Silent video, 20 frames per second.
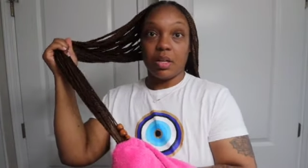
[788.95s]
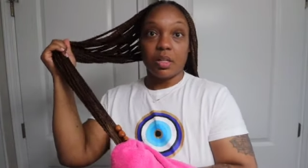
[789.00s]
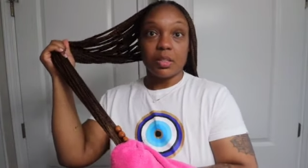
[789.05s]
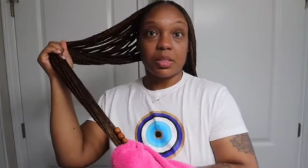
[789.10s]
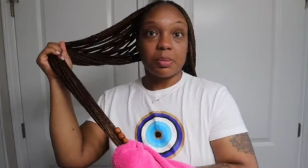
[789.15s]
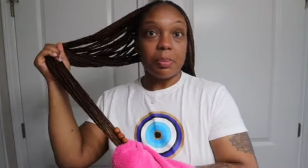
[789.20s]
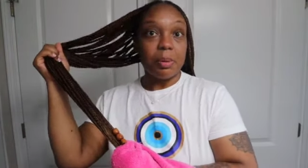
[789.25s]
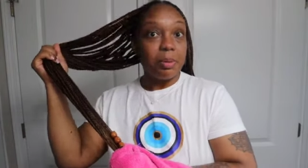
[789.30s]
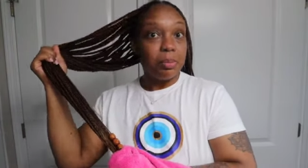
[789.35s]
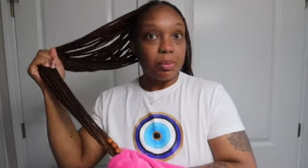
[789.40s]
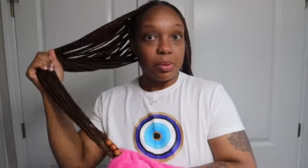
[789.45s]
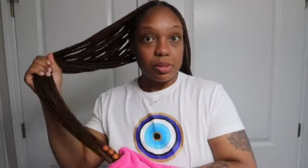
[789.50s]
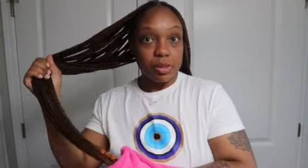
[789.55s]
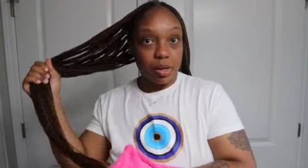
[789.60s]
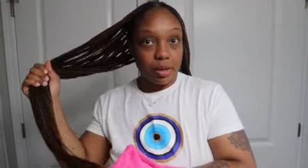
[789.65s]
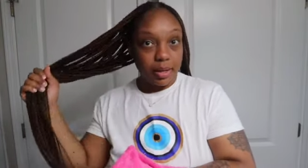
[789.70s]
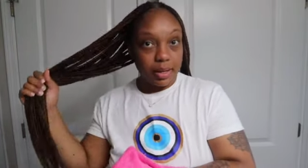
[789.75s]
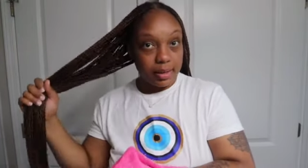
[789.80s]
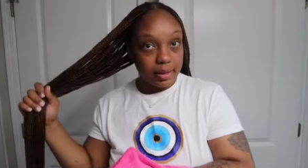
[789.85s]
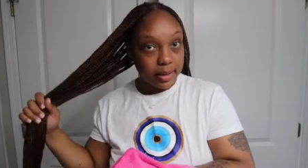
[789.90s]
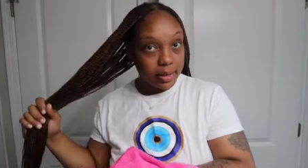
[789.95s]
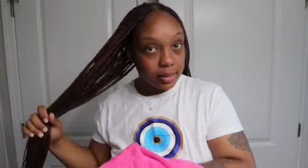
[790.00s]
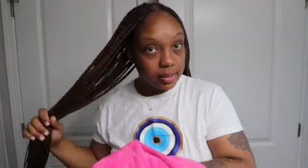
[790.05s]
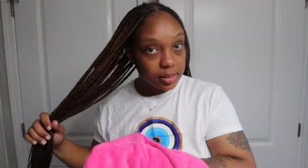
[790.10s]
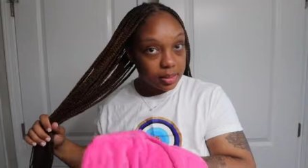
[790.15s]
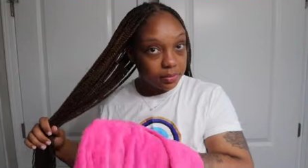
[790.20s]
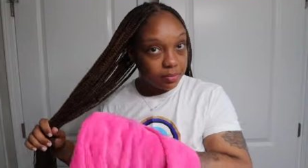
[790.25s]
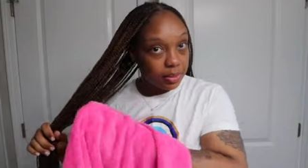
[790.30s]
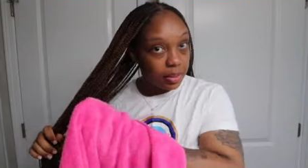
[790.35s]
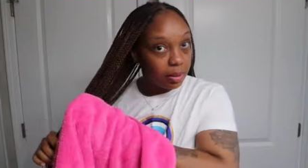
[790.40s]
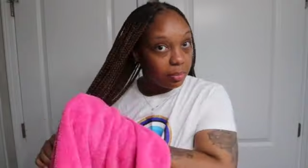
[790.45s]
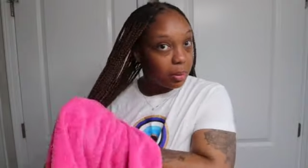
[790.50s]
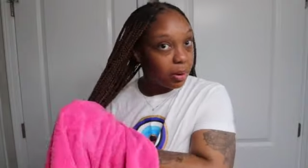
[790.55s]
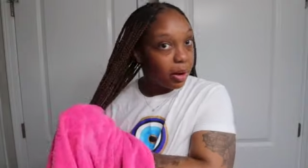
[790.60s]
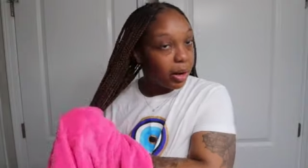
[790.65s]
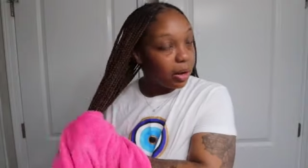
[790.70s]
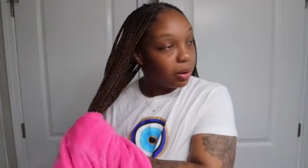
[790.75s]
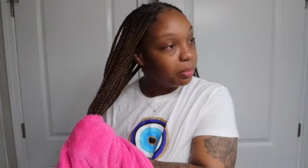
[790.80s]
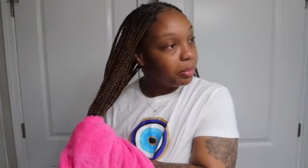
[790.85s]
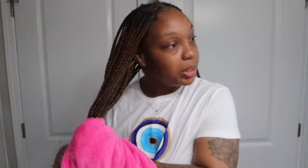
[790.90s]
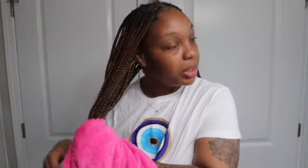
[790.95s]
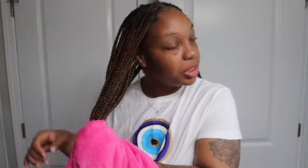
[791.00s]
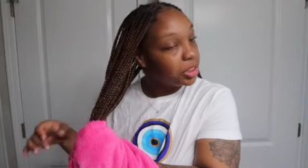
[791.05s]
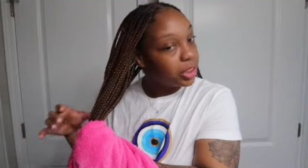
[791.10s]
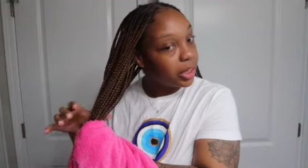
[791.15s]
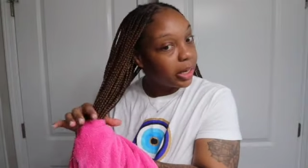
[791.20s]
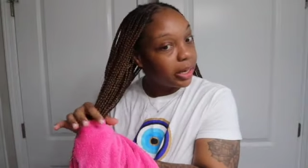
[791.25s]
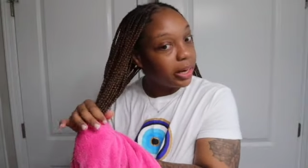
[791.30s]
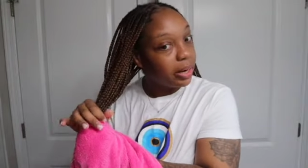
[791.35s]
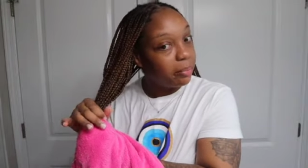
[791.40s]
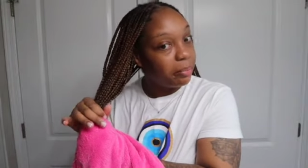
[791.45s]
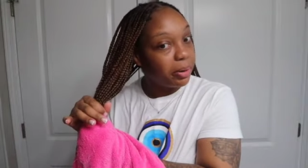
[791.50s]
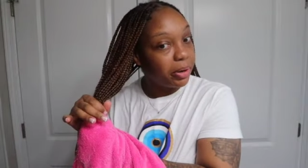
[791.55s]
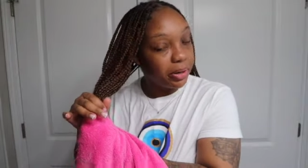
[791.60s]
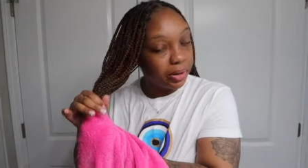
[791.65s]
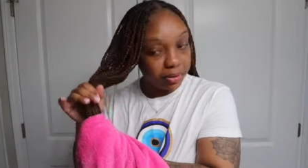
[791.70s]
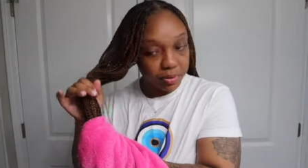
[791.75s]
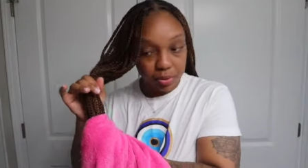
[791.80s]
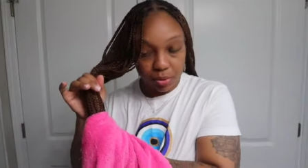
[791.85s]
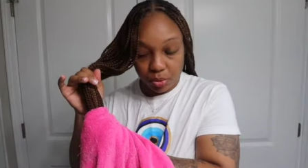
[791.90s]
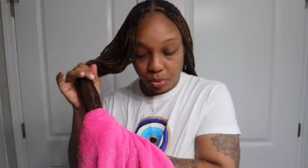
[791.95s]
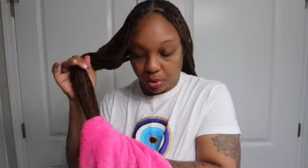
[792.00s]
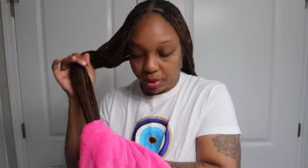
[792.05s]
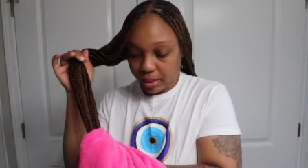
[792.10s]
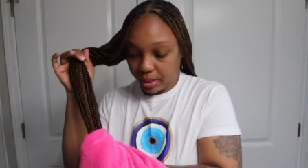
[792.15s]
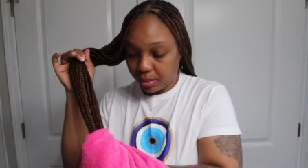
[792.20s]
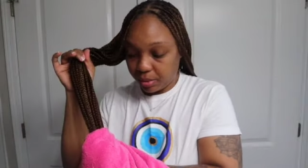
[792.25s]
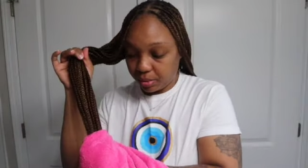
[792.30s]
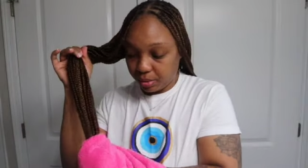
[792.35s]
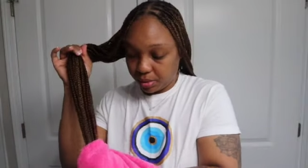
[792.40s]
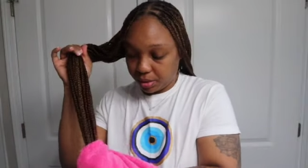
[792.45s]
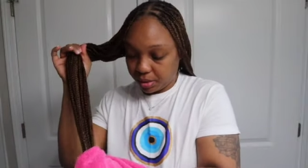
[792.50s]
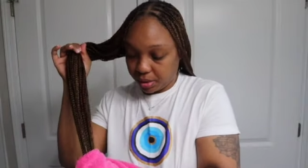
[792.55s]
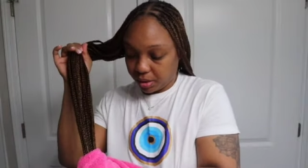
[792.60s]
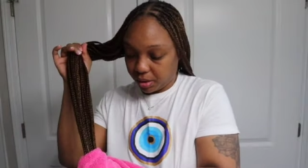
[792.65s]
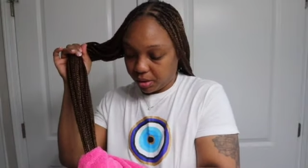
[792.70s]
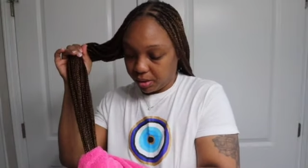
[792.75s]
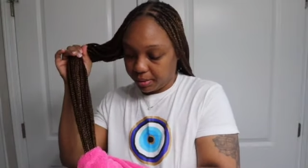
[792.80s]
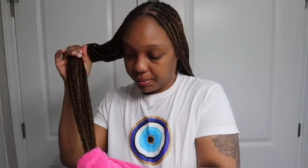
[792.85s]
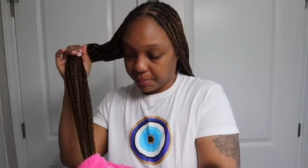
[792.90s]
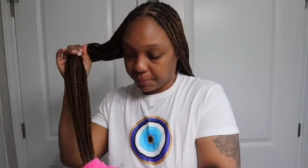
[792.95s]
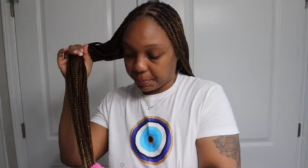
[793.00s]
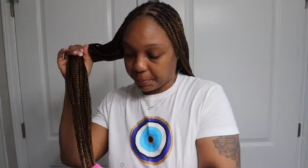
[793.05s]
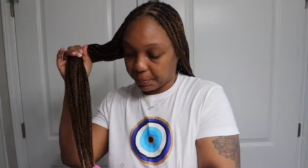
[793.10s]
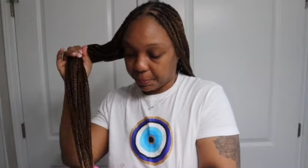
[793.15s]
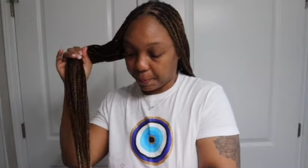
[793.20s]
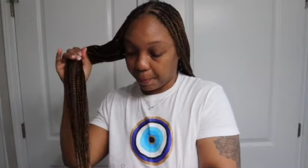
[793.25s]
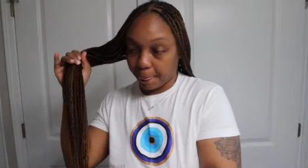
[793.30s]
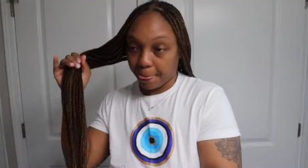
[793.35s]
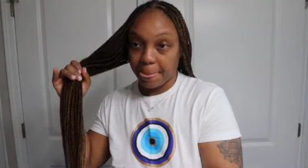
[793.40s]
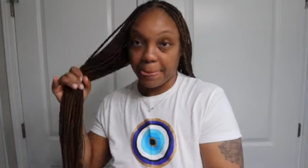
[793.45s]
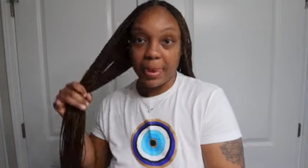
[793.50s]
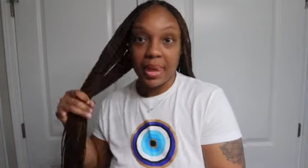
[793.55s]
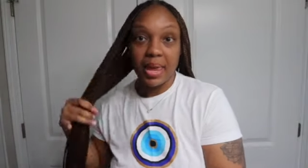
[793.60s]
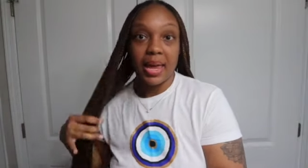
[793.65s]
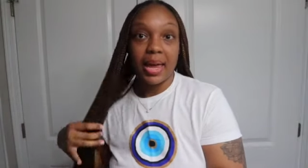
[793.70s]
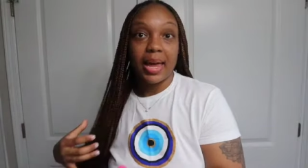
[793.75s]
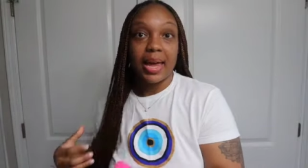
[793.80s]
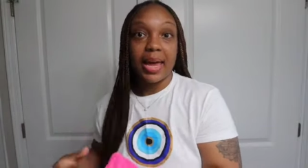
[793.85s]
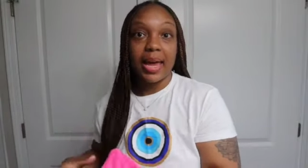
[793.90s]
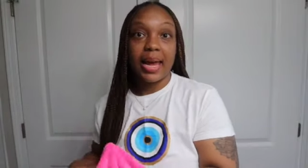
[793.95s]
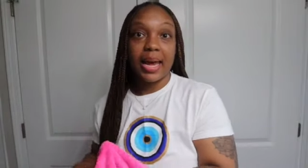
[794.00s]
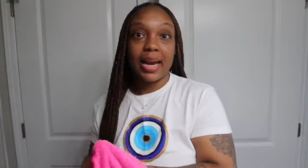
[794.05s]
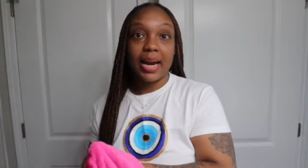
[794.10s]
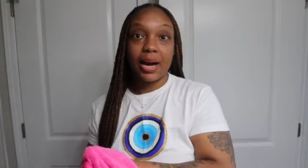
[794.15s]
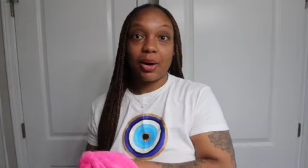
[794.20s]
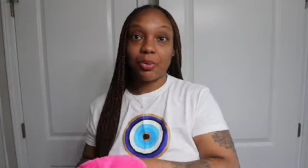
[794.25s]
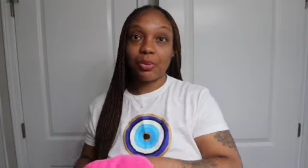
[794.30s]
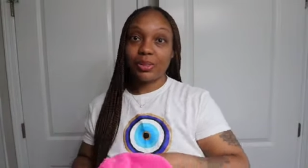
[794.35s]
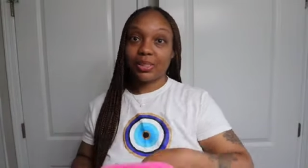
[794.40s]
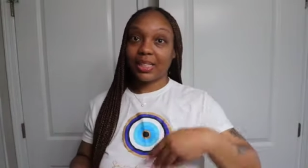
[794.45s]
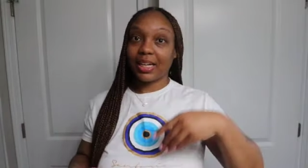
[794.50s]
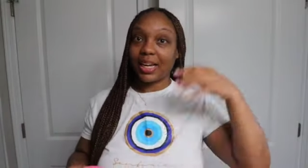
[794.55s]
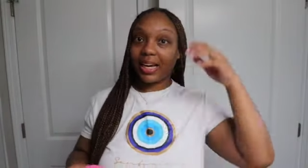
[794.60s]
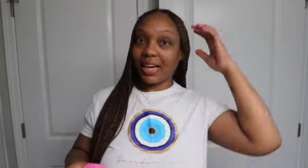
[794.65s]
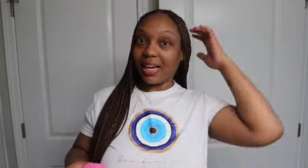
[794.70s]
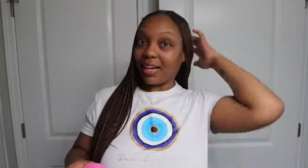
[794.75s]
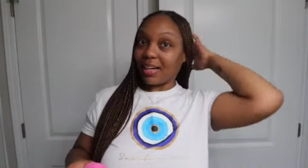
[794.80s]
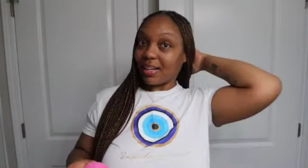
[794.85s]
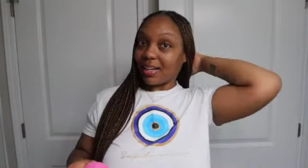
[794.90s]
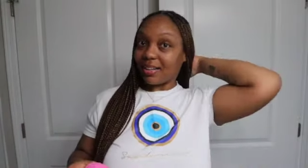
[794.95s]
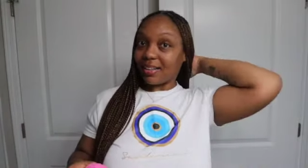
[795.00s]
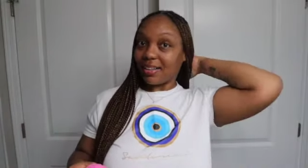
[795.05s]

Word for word: some people were talking negatively about how me and Shia got married at the courthouse and I was like